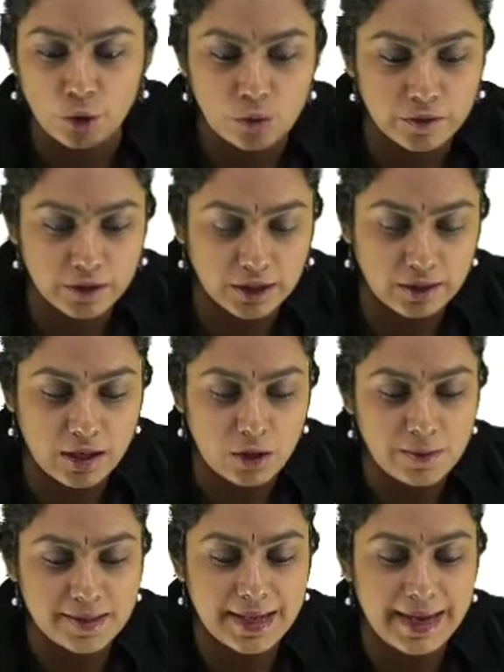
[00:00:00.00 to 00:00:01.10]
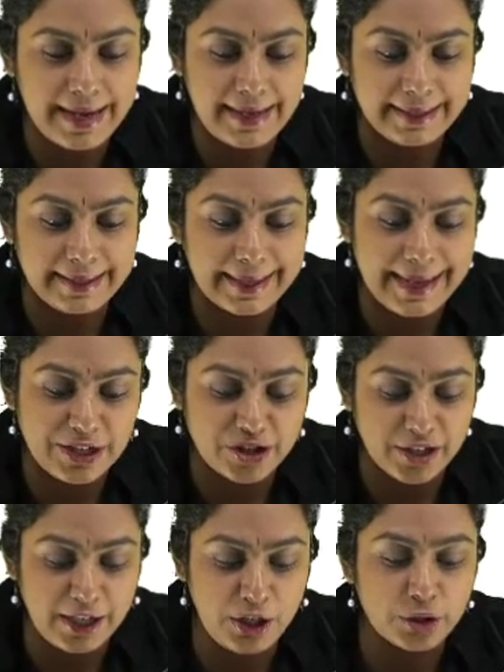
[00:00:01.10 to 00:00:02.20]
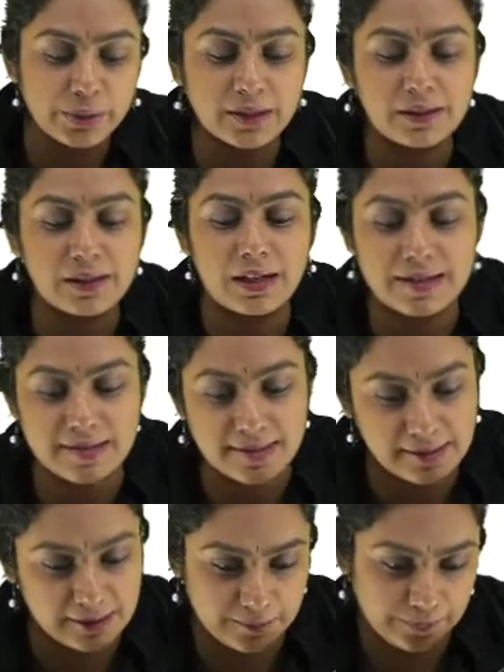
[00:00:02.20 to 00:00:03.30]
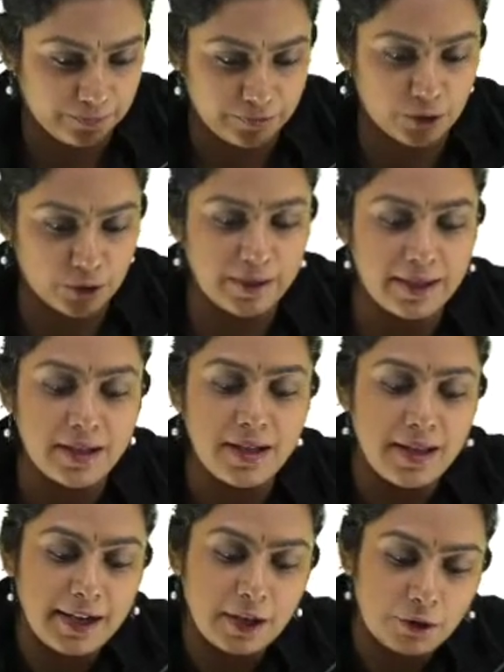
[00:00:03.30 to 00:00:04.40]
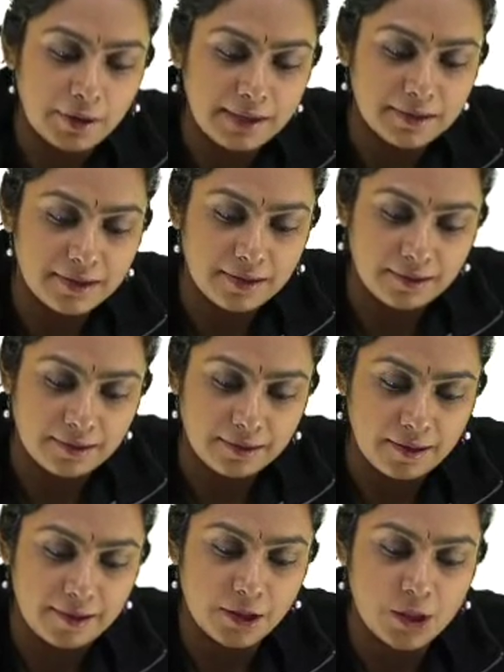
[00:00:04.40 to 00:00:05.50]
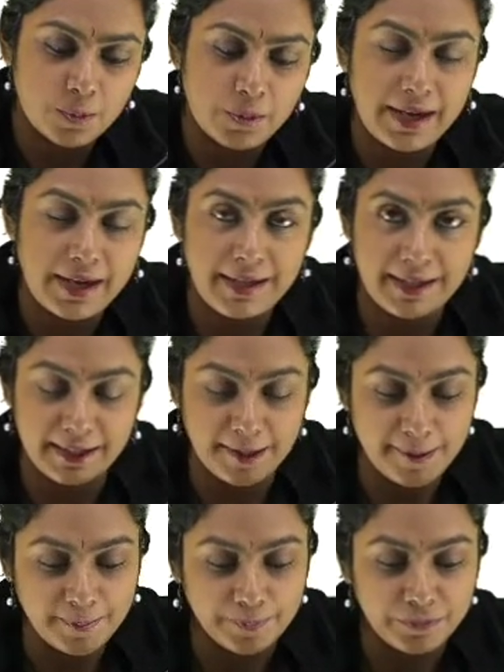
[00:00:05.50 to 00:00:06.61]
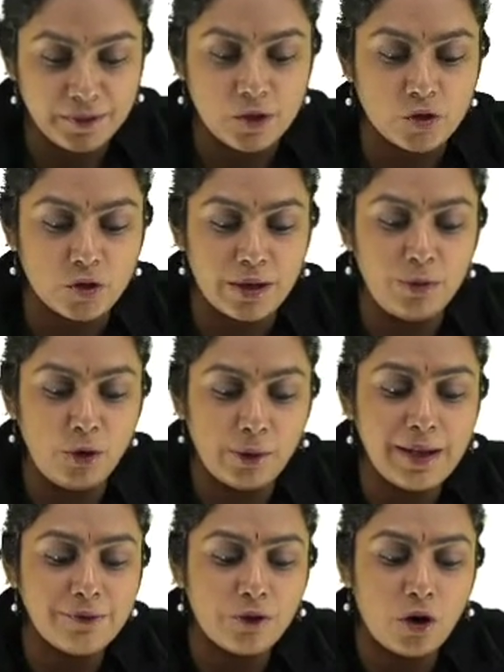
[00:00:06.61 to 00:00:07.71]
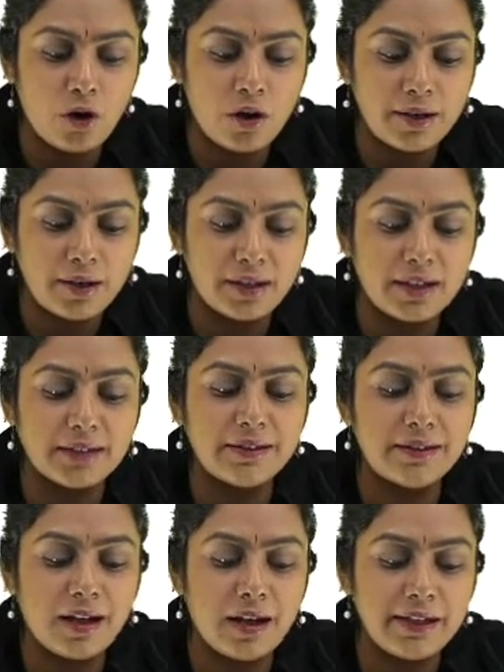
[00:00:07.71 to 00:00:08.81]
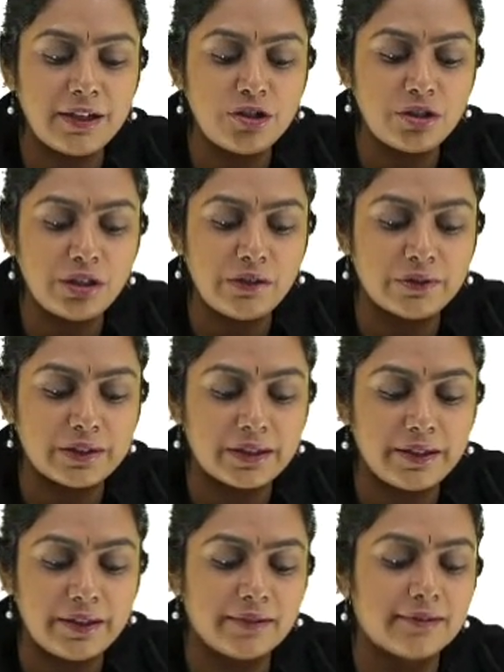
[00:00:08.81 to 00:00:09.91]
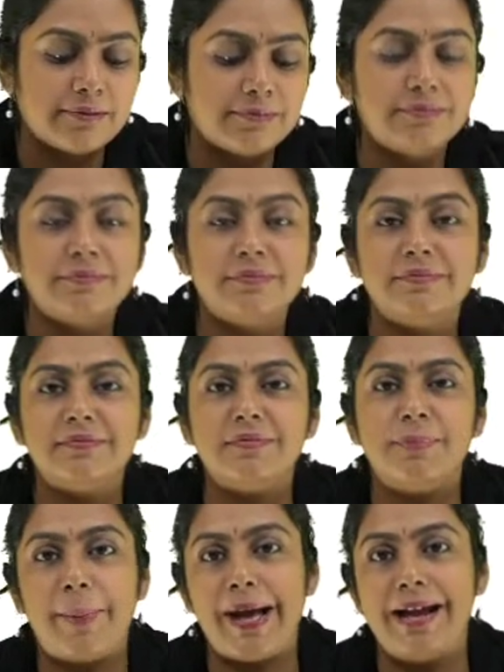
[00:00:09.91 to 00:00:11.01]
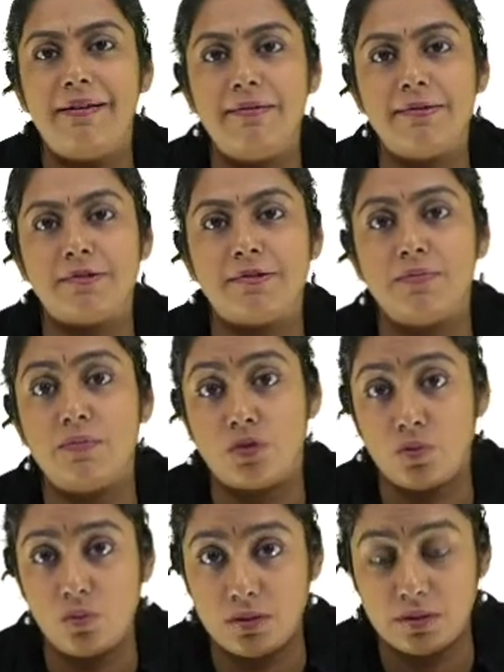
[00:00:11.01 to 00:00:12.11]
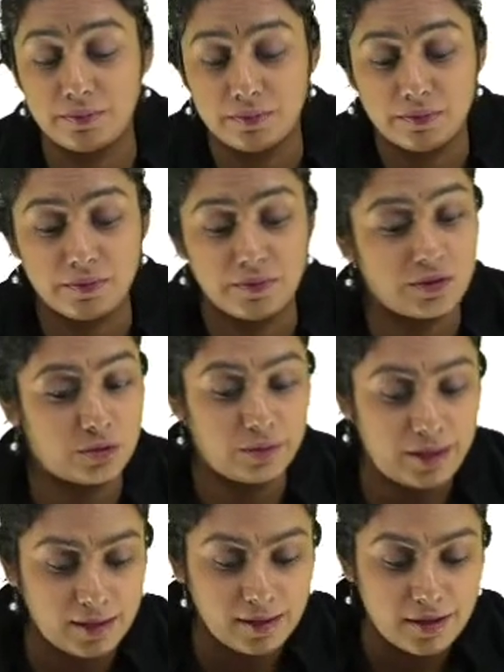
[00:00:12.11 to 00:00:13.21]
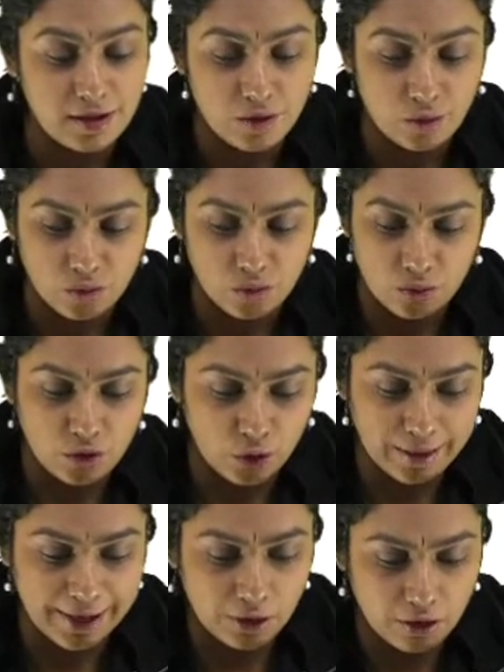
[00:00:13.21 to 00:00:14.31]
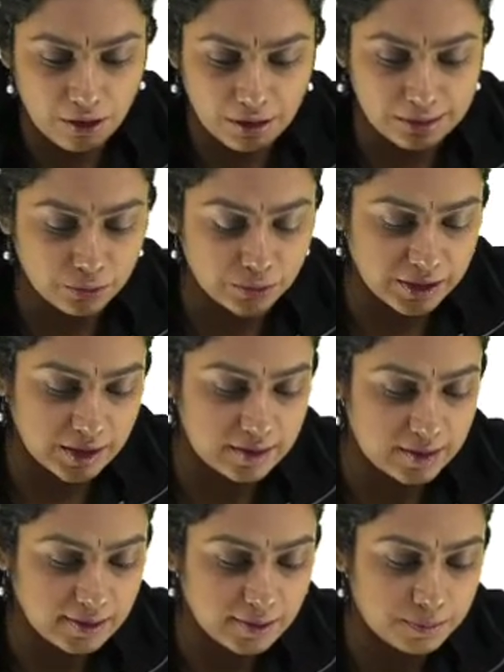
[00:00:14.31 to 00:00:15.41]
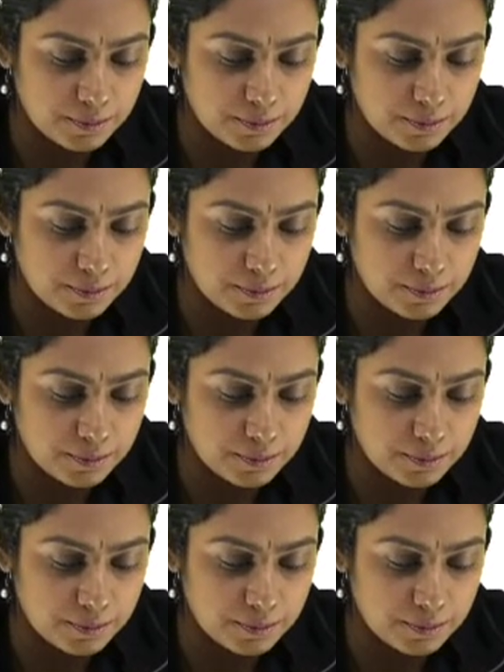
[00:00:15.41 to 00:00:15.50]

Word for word: over the grounds and dash into the castle. Okay, now look at this spreading. So I'm looking for another ing word here, parallelism rule okay. Look at all the words here,